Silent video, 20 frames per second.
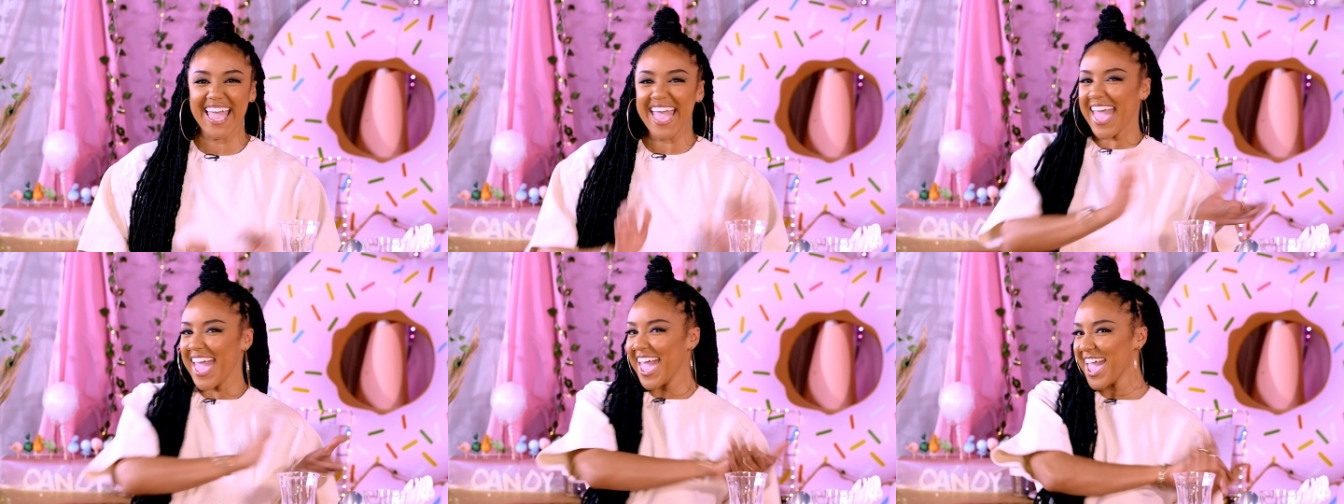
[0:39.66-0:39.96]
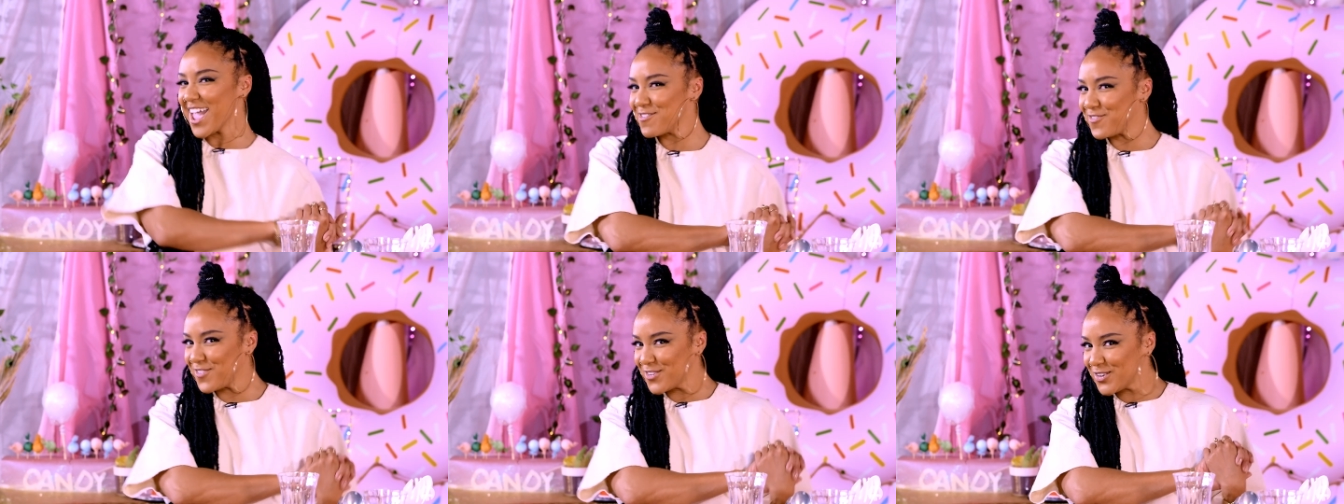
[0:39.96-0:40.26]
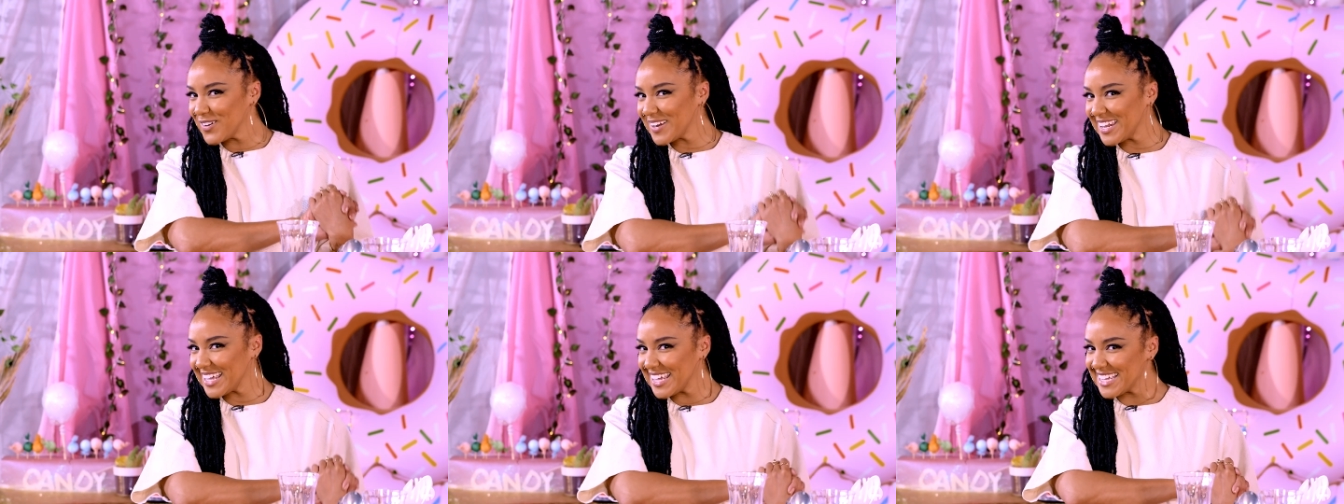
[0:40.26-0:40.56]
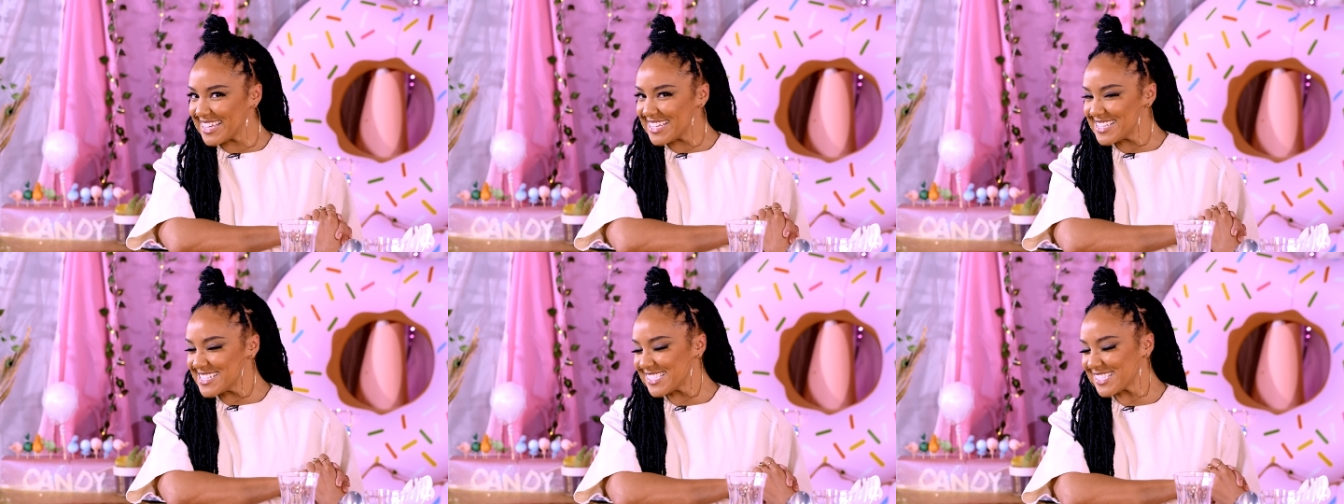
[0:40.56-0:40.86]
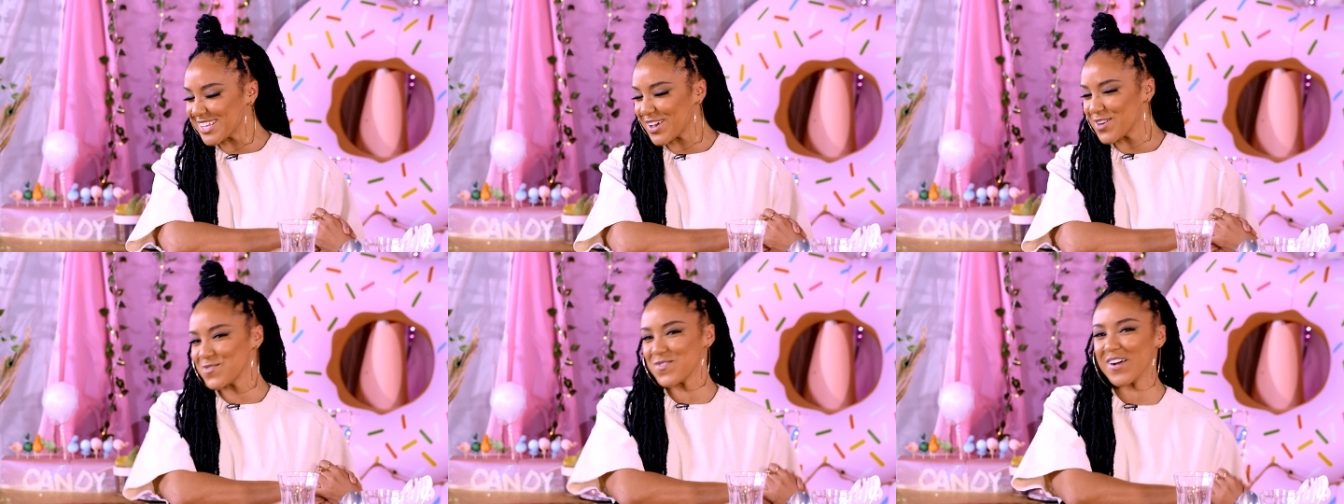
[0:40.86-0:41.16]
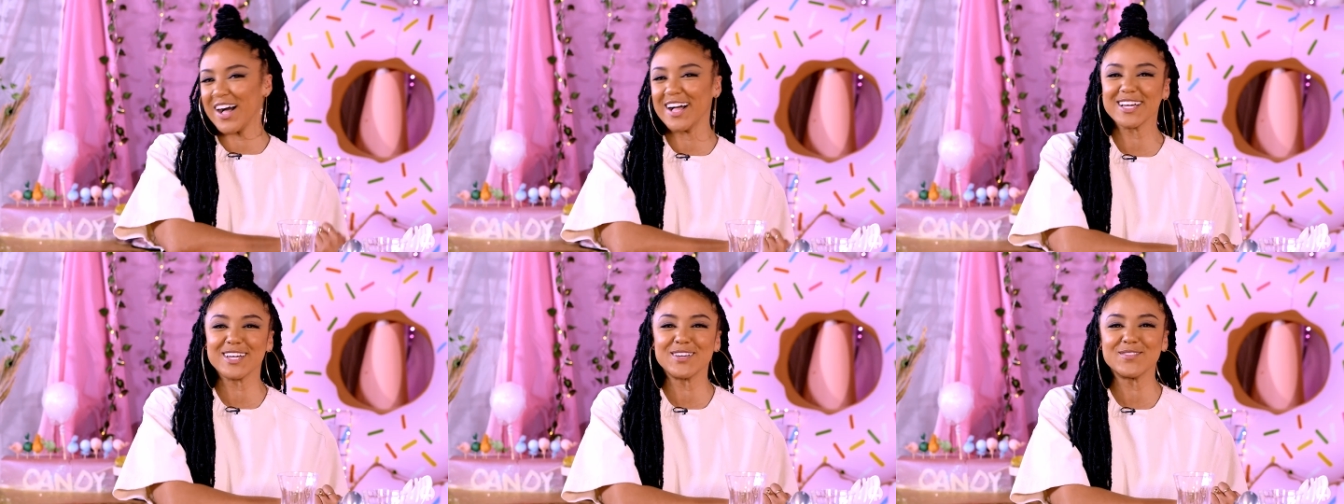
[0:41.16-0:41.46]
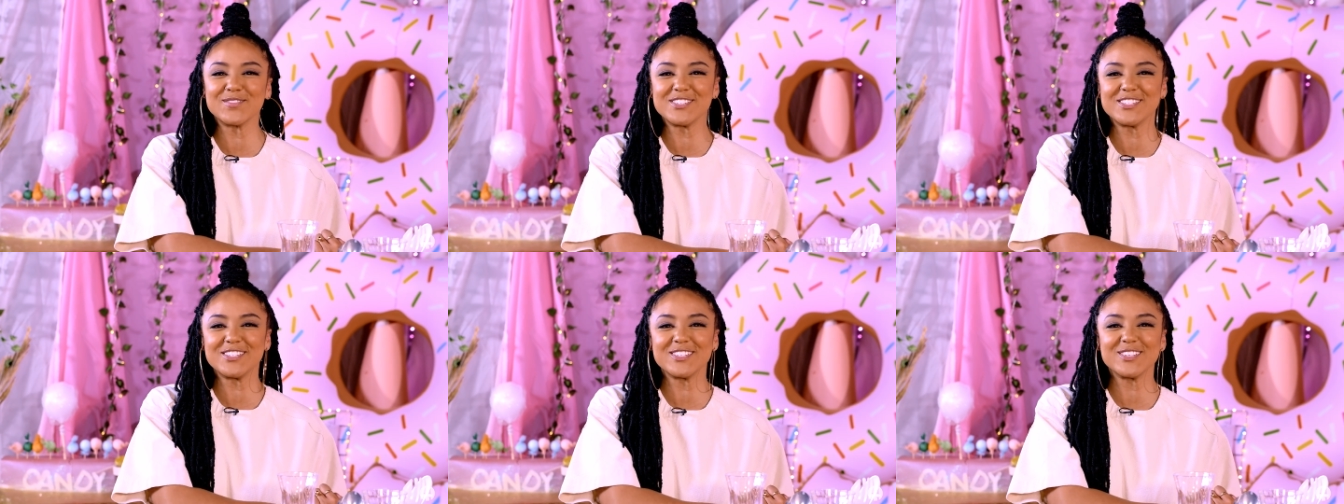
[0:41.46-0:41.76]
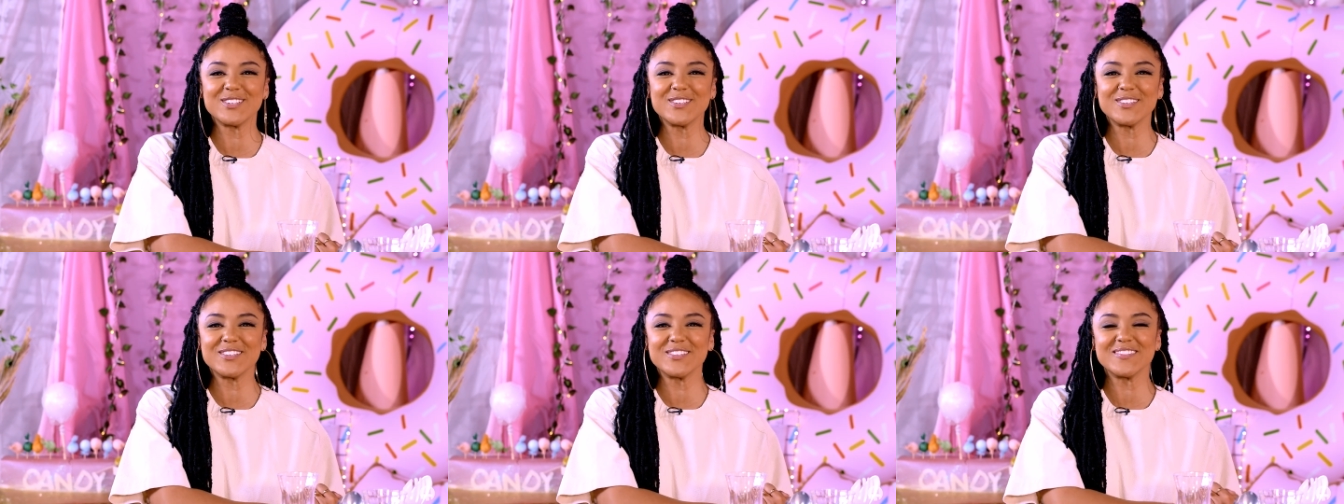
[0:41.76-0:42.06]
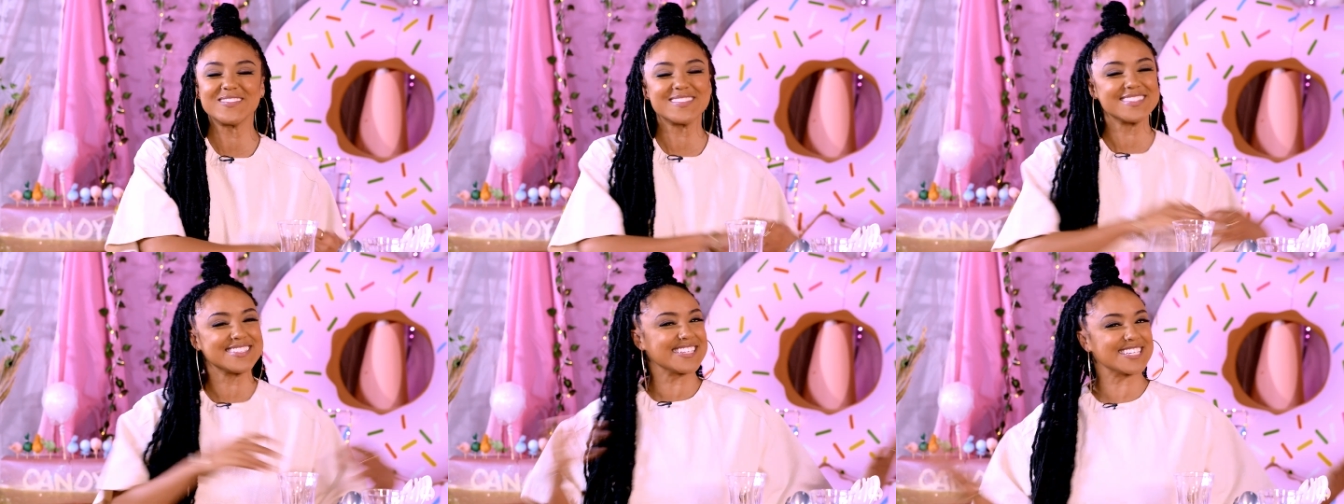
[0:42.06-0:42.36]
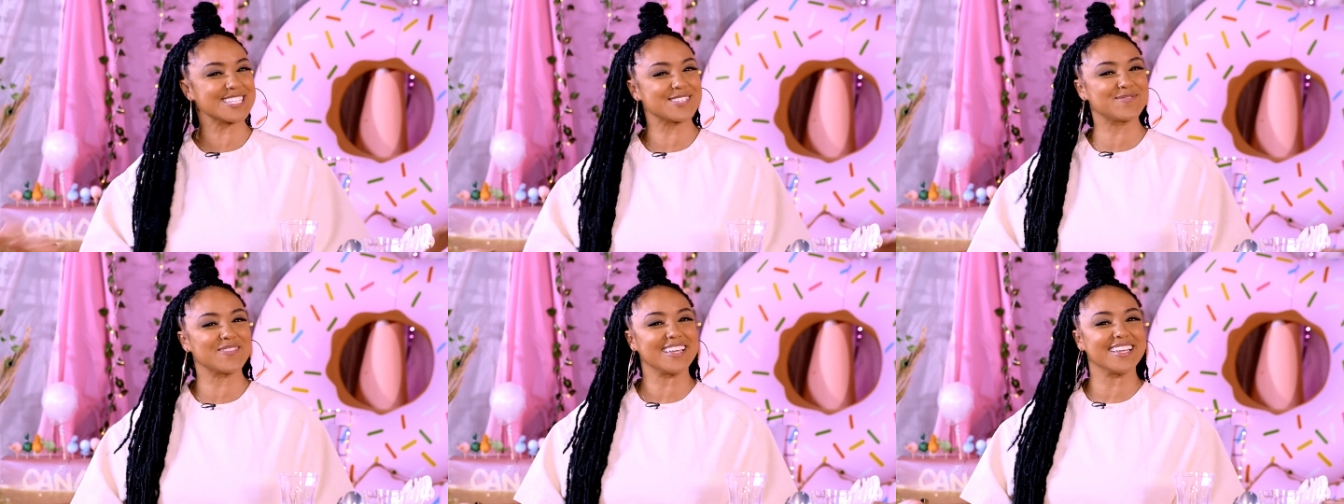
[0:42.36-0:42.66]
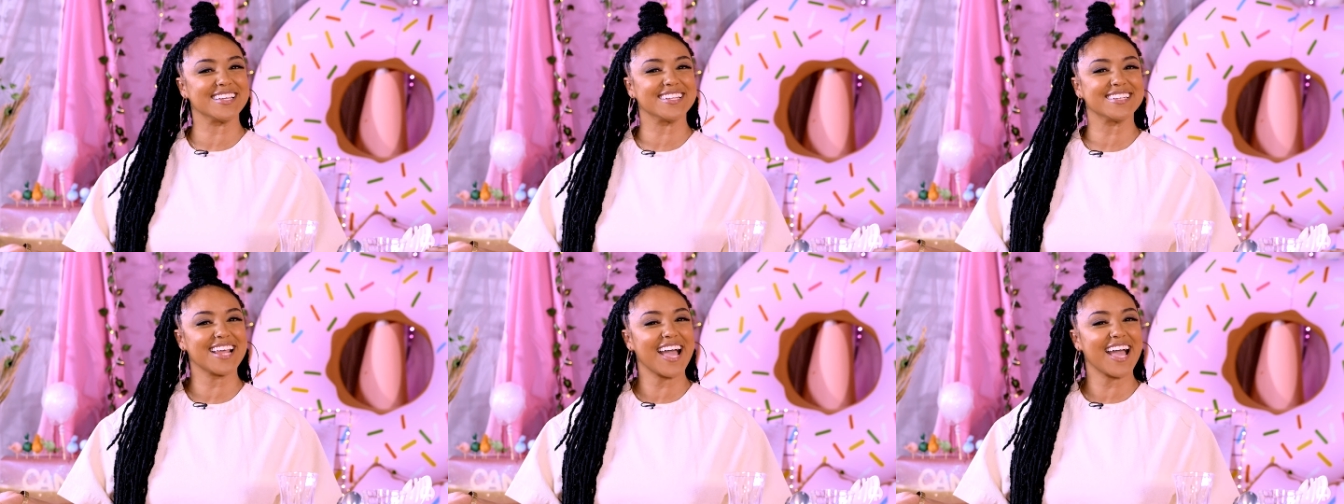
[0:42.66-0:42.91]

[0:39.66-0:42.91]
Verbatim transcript: Hey foodies, welcome to Dish Me.